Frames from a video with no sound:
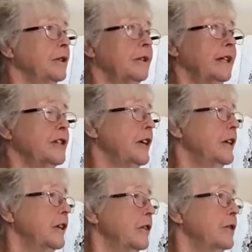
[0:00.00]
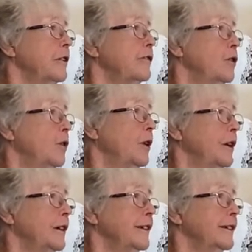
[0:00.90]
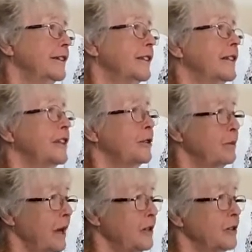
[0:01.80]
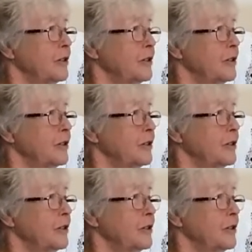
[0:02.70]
they take in 3 or 4 to let the patient